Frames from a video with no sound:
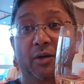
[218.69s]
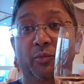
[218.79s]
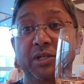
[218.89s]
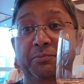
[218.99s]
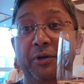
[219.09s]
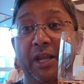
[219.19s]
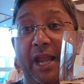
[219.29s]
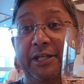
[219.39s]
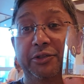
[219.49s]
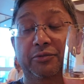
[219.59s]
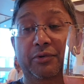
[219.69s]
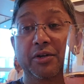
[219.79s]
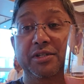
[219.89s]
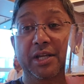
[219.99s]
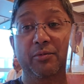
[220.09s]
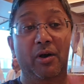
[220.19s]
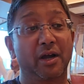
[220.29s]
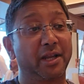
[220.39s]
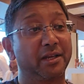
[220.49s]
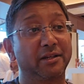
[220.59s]
Whispering Angel Rosé
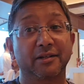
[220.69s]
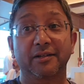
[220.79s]
Wine.